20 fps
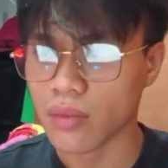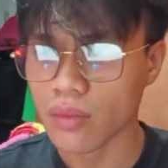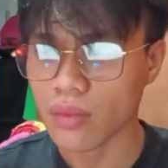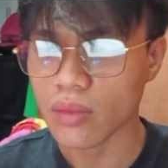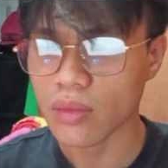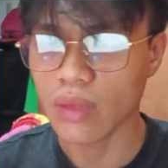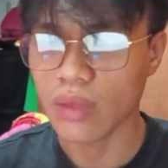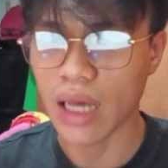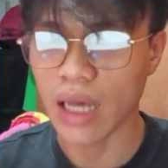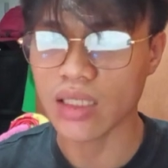
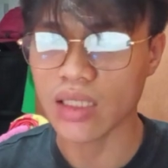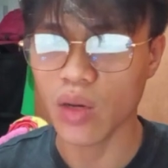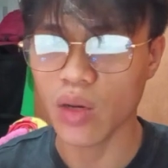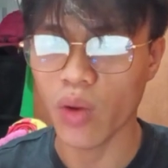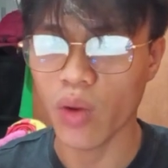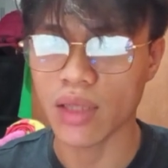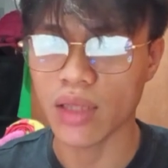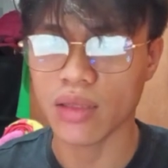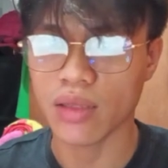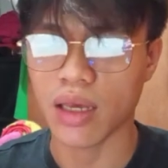NASA
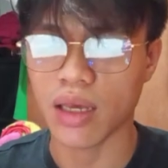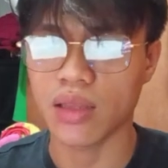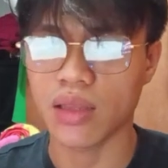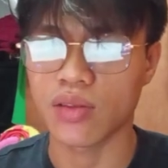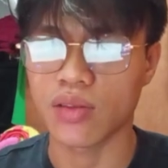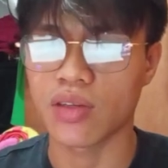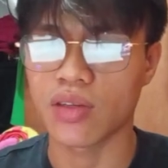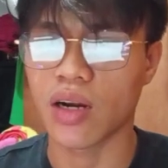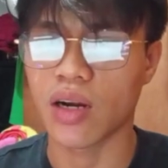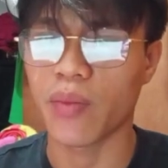wanted to
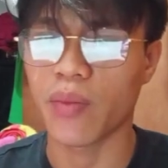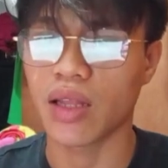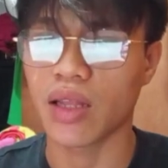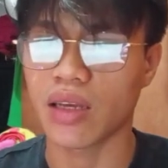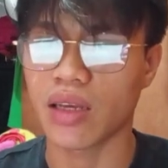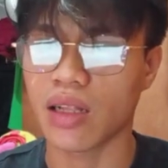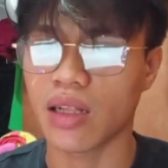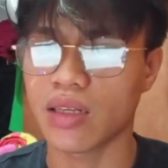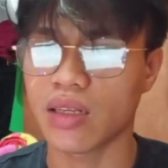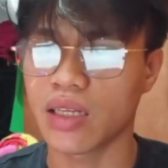
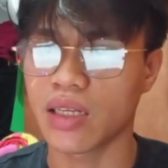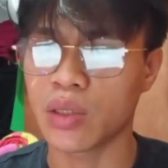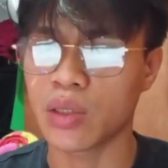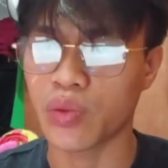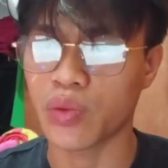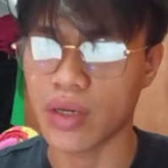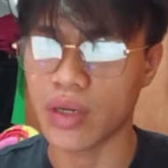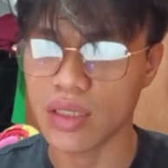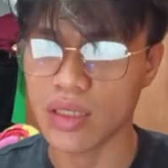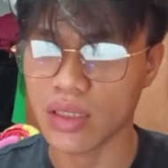dramatically
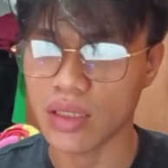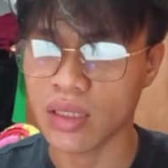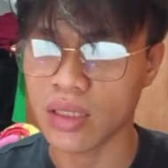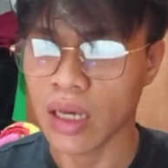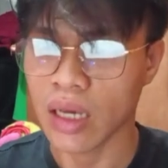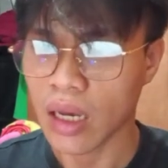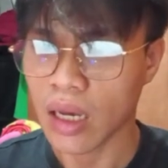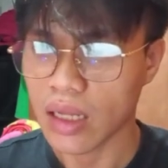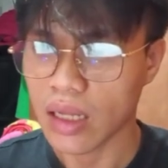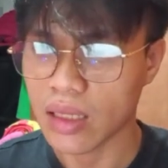increase
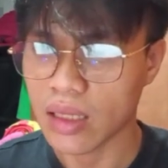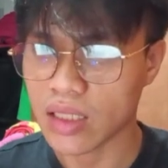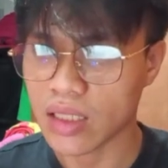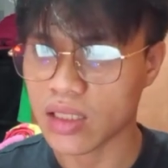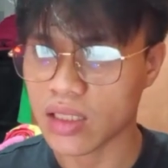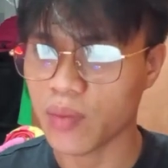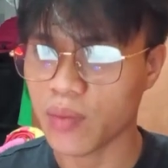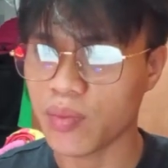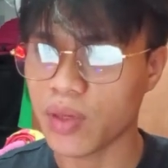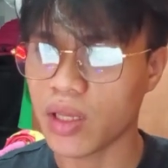the
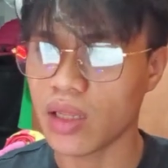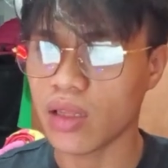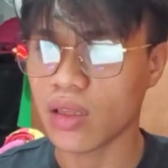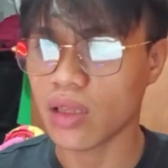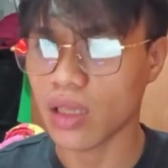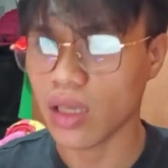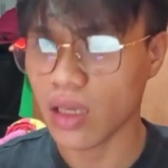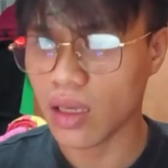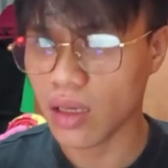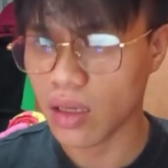
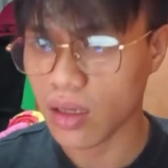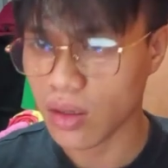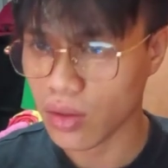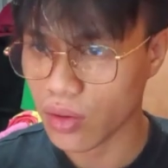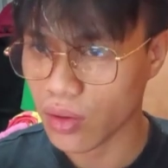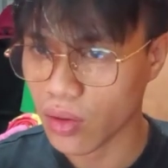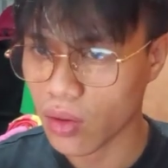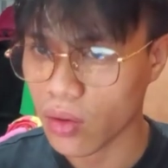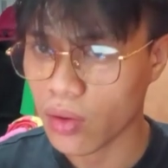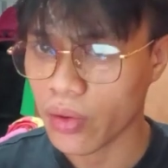stability,
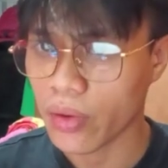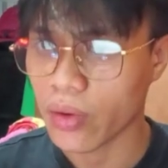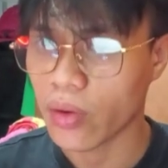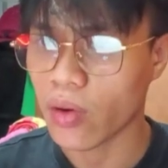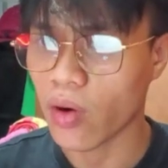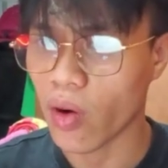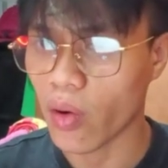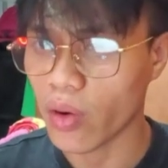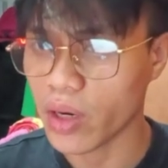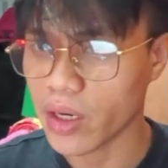
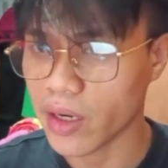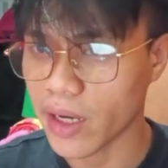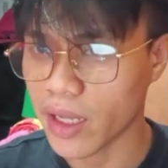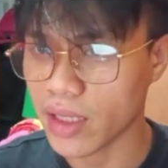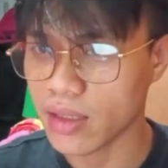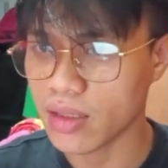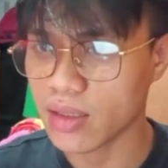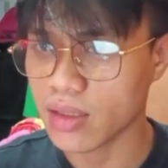coherence,